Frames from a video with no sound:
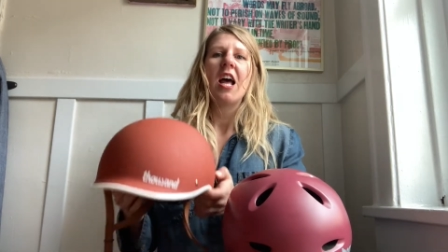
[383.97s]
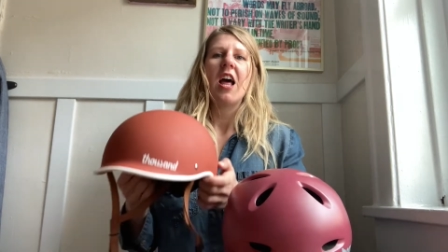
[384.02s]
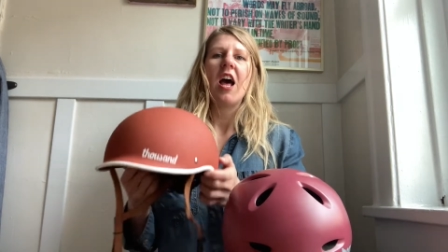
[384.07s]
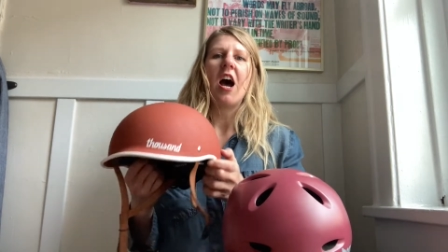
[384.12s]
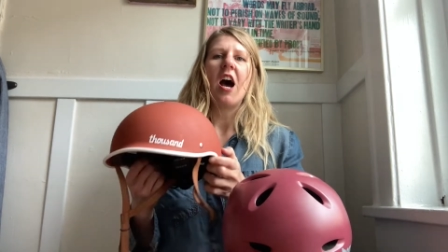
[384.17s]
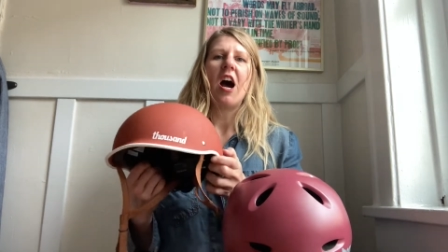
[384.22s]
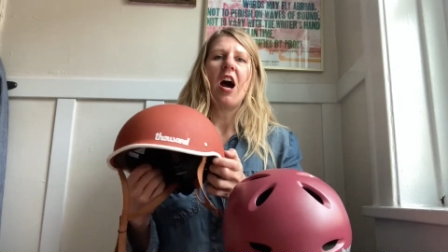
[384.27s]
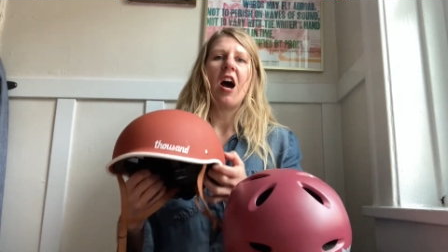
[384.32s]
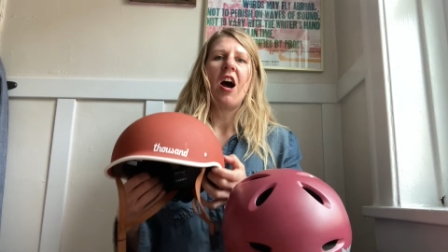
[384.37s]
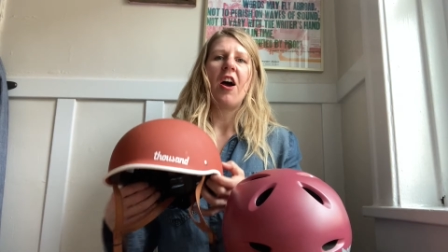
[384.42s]

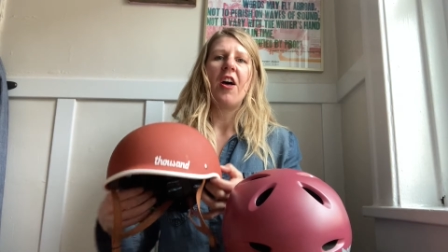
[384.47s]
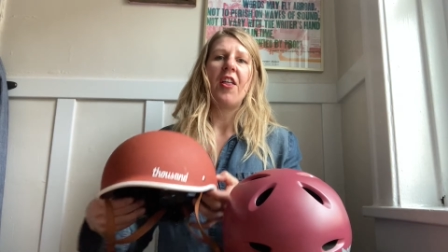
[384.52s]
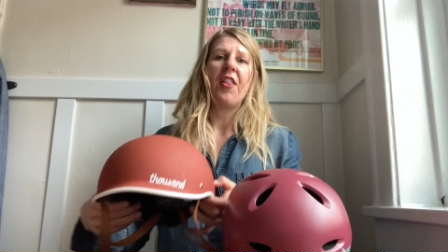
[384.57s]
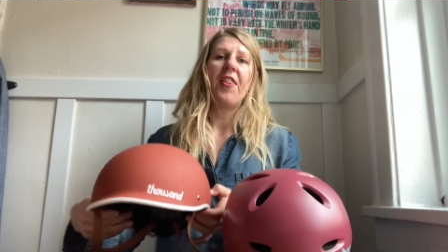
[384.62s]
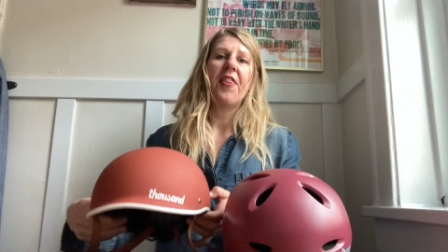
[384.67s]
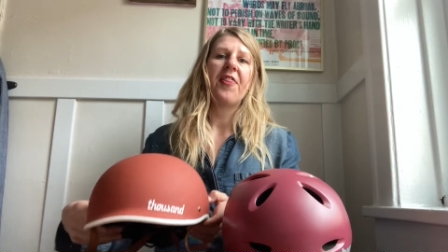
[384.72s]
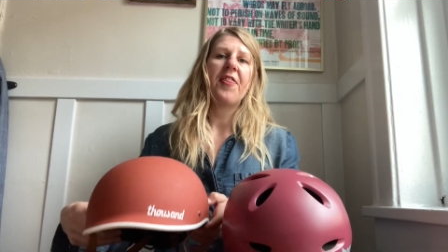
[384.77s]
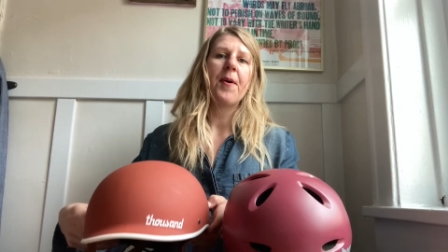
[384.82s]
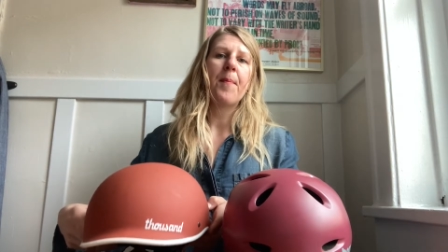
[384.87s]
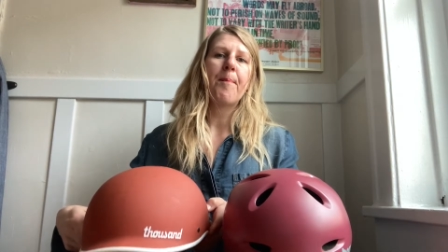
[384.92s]

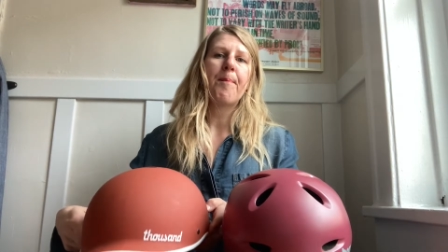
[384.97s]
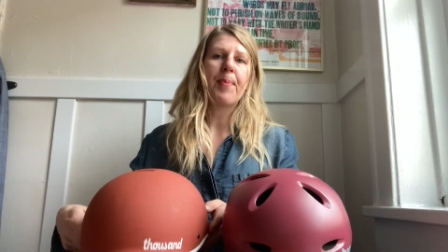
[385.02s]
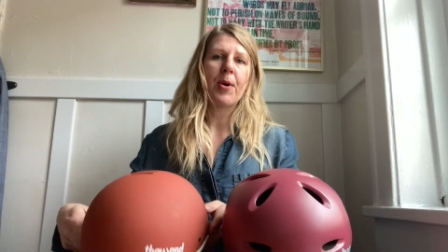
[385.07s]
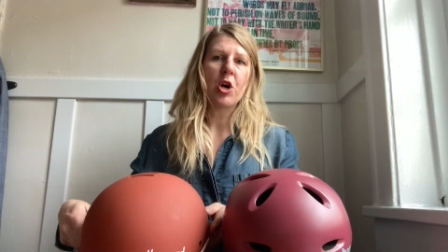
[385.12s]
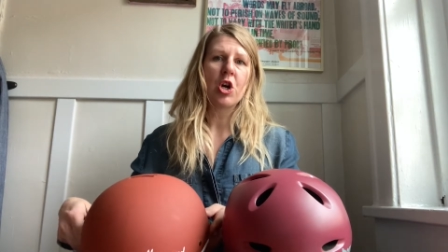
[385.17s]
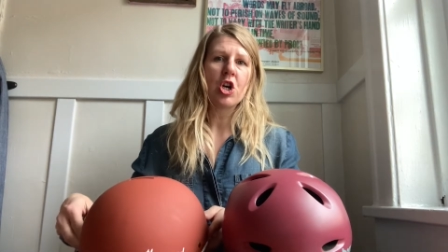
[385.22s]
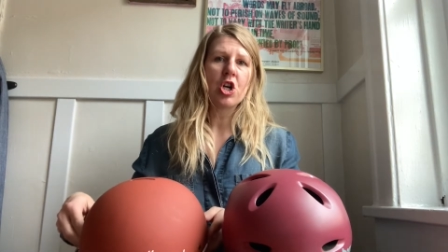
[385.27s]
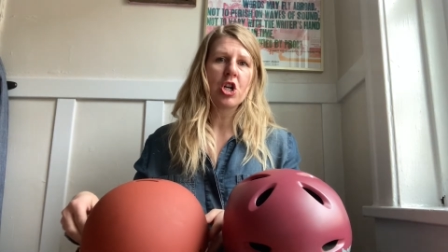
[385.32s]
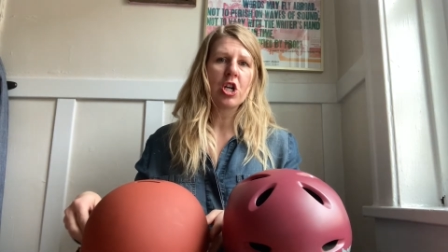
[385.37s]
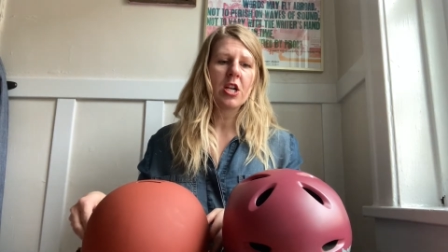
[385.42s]
The
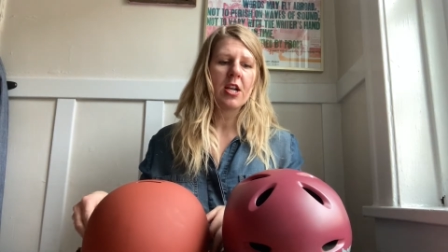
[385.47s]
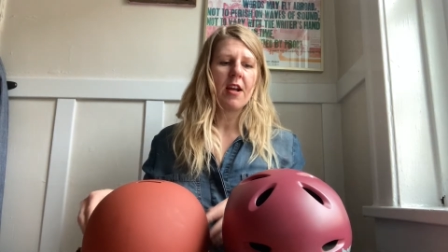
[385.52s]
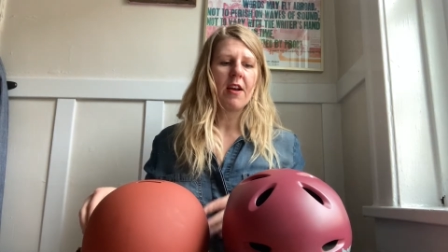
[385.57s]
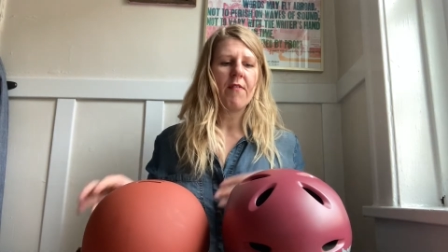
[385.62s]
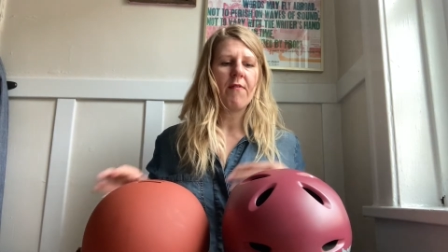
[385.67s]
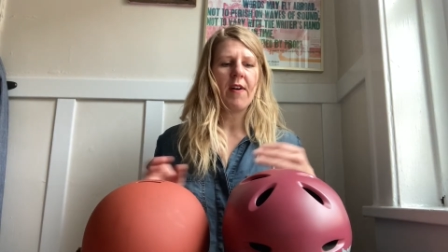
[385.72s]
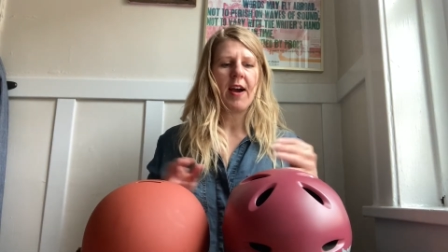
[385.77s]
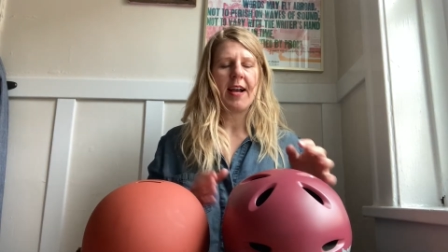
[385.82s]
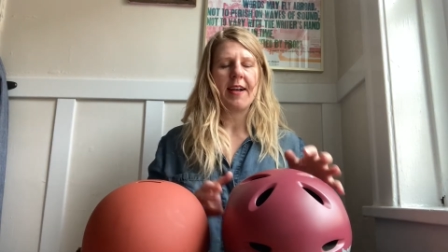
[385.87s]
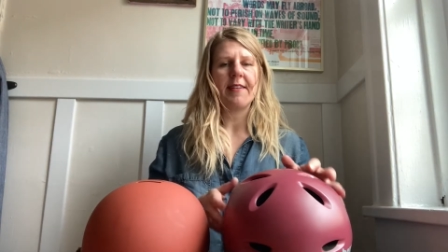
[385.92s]
Bern
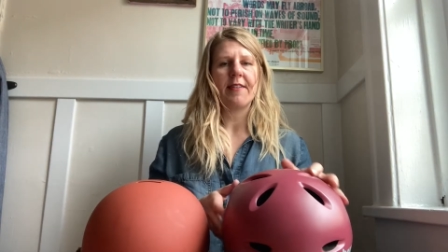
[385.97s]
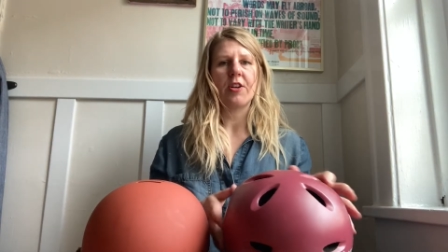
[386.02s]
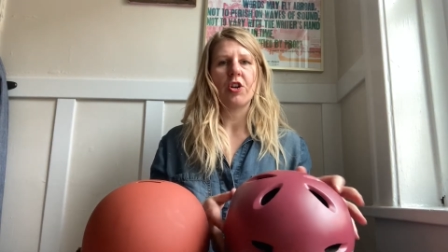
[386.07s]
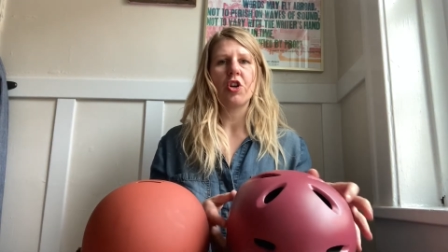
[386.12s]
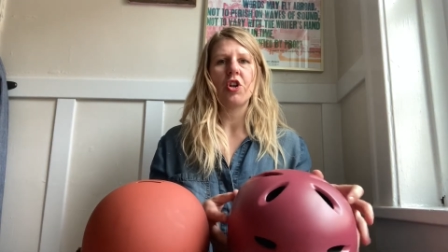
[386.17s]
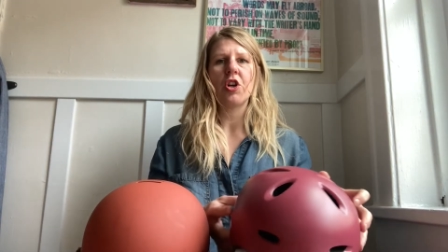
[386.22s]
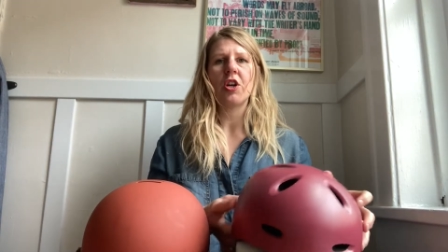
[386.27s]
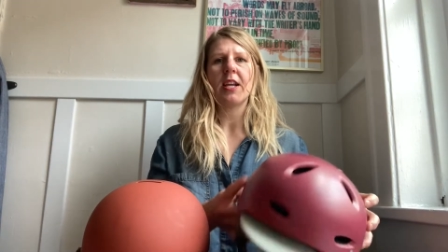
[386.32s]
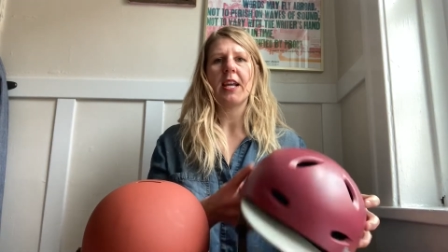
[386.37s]
visor